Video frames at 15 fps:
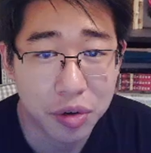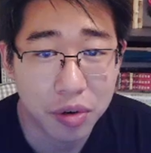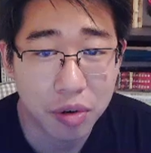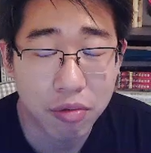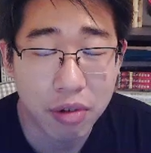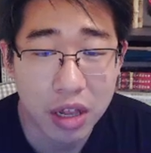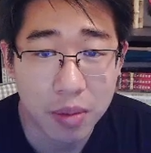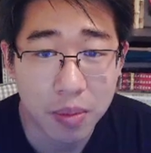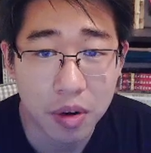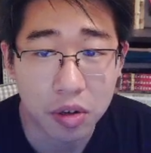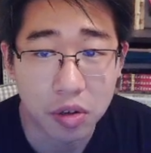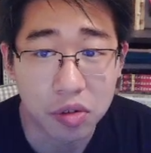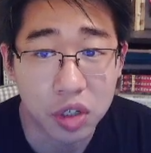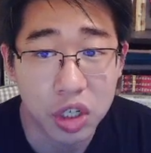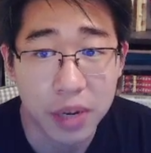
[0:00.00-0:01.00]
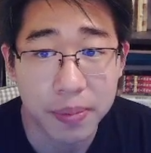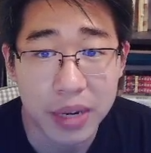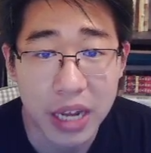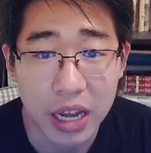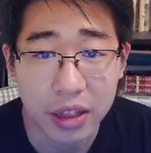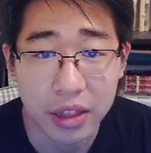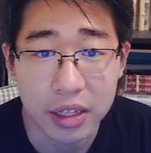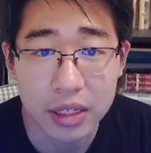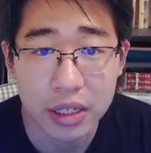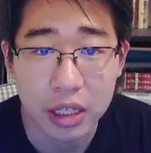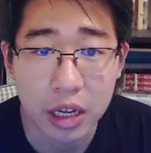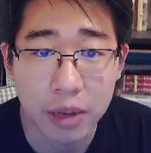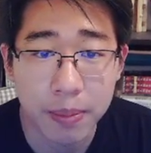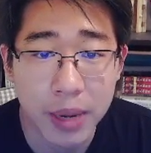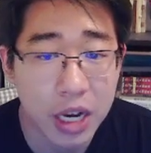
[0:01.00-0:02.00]
a Weather Ball to chip down this
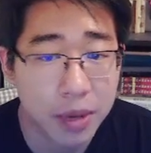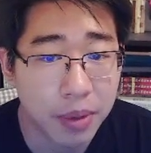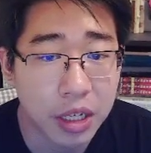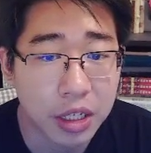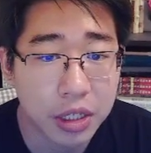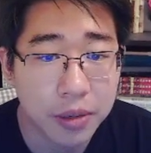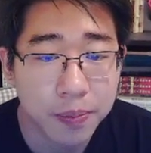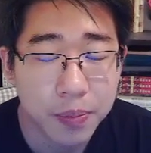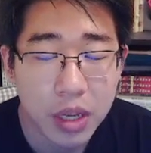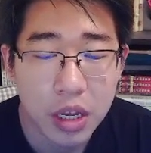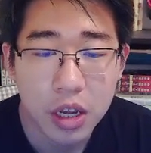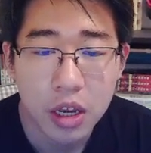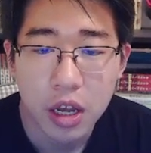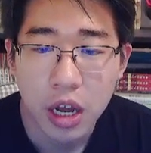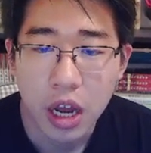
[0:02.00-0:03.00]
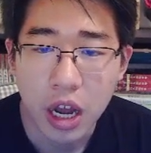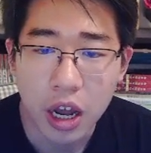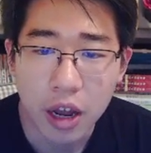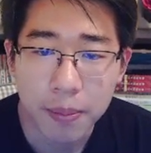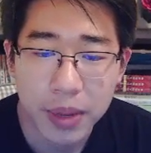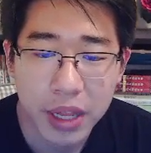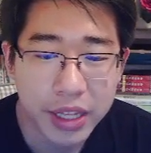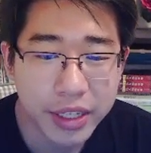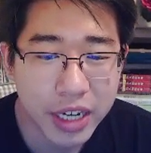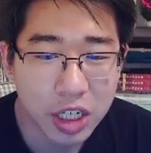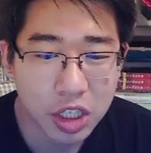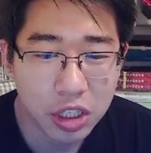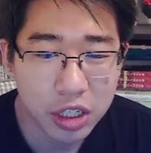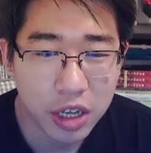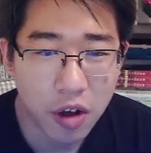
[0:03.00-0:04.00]
Mandibuzz. But that's
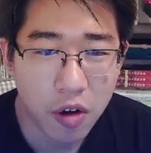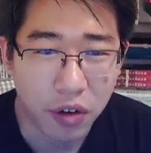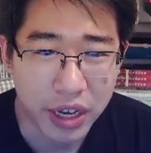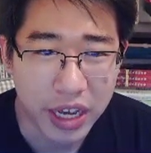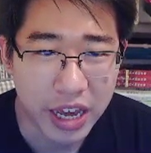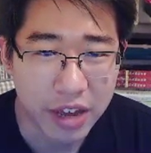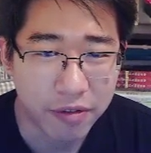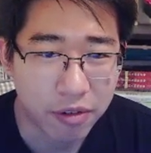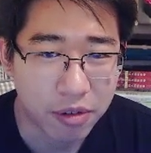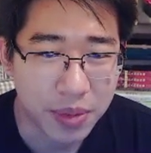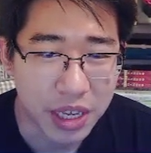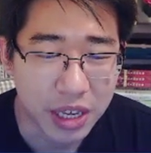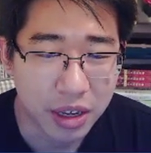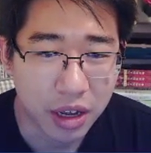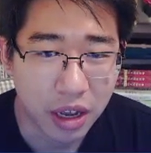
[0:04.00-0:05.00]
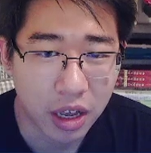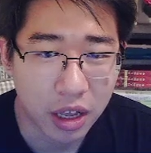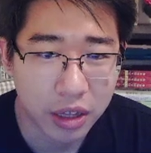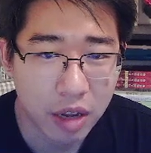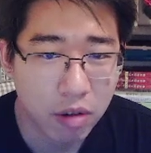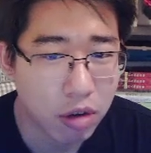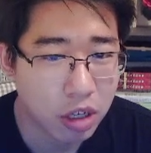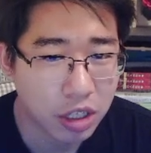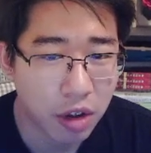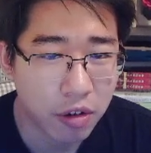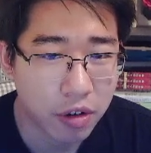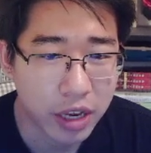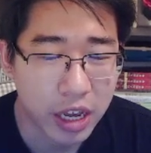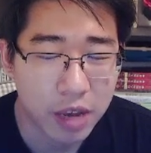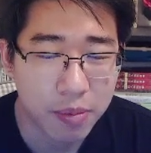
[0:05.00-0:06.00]
actually okay for me. That works out
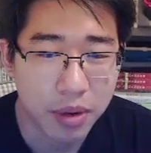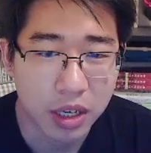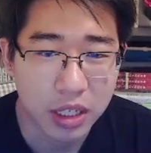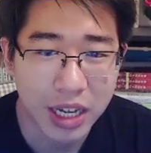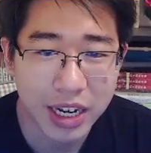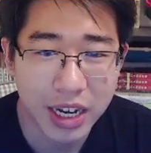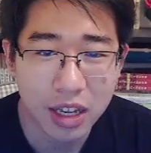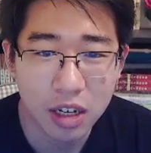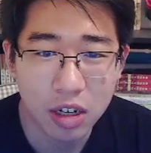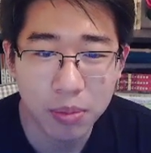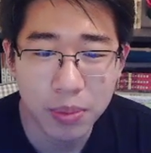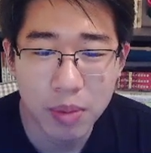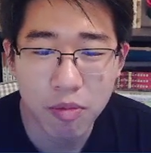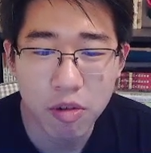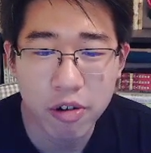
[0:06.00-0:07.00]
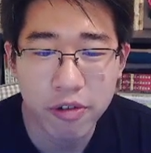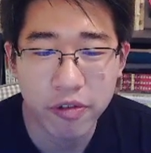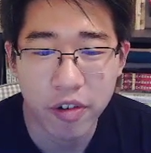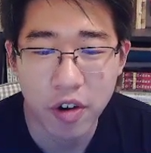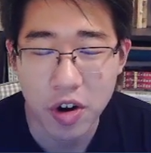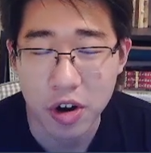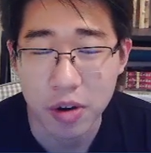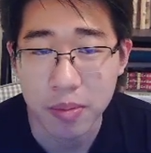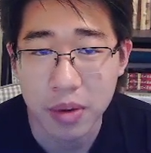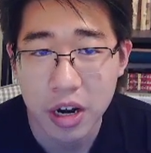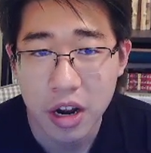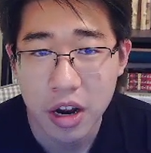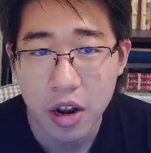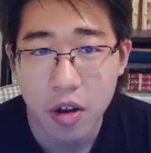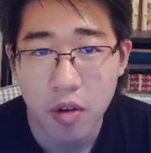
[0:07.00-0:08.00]
okay because I get a little bit more farm
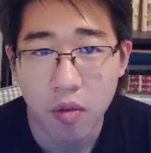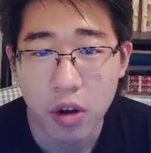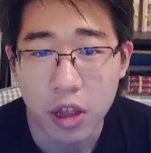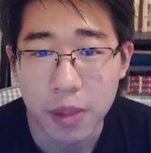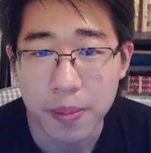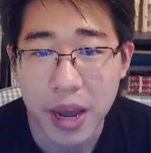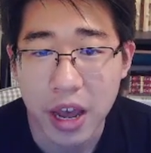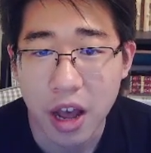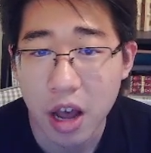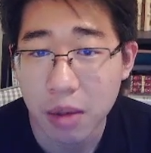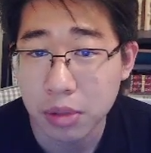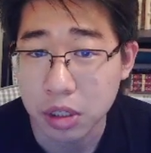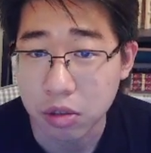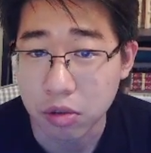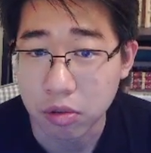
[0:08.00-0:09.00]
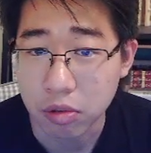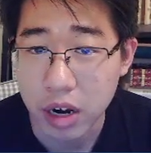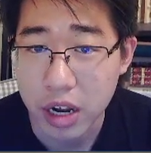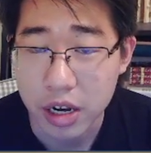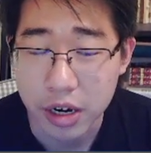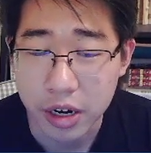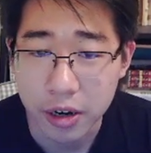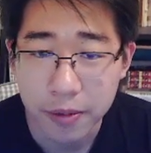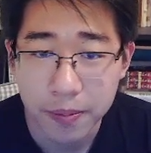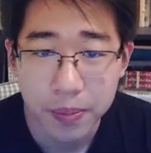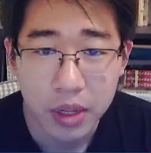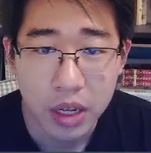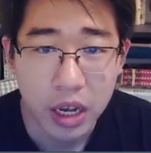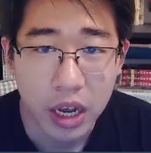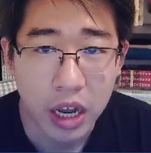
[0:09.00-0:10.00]
with my Obstagoon right here.
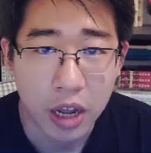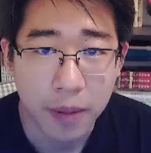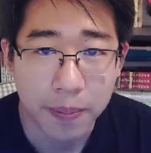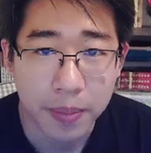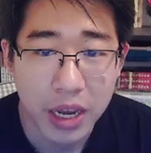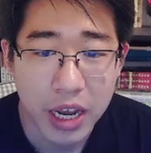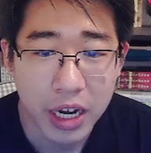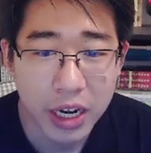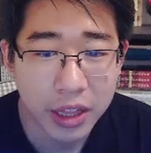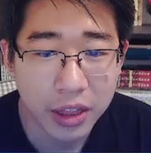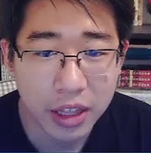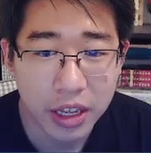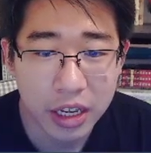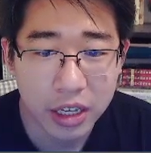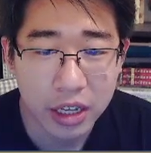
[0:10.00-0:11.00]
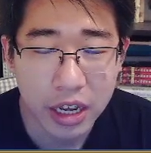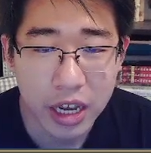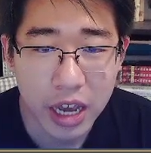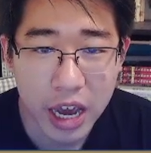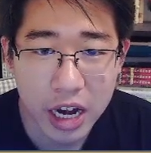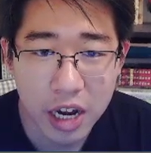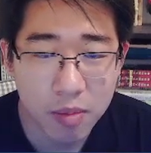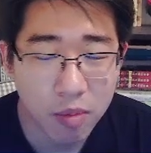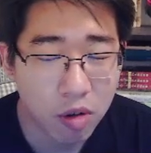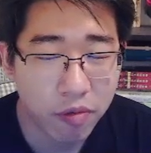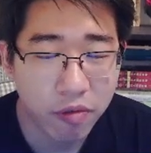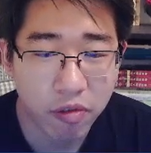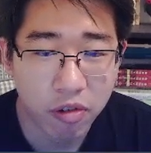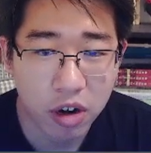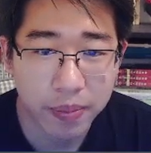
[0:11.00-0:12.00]
Any move
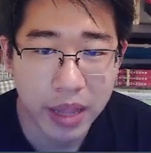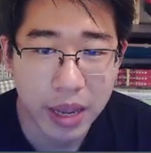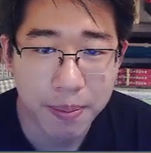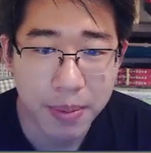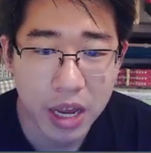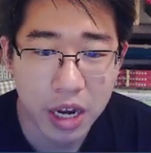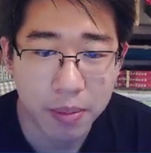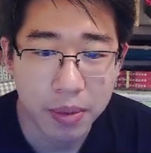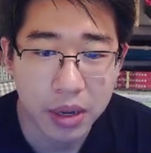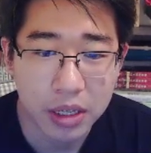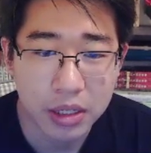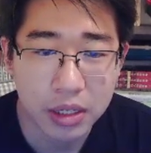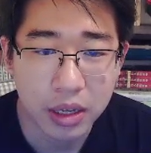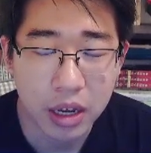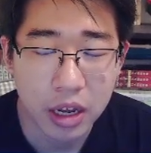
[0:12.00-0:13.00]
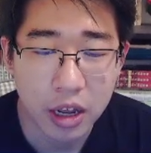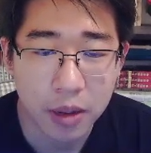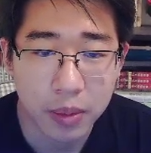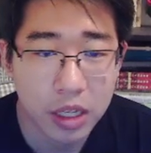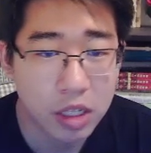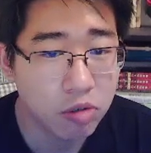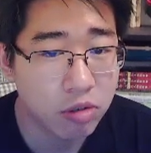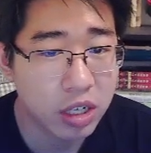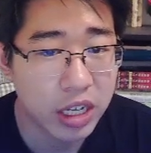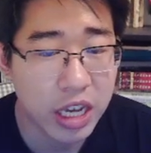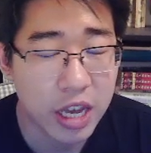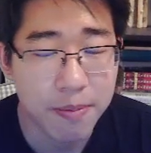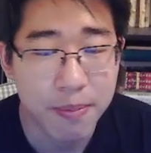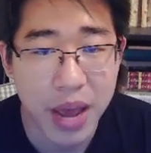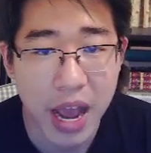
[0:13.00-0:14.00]
from that Mandibuzz doesn't really
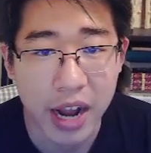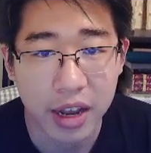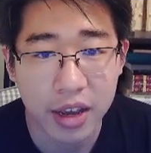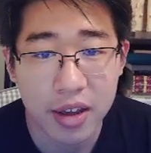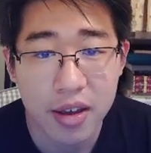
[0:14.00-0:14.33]
hit back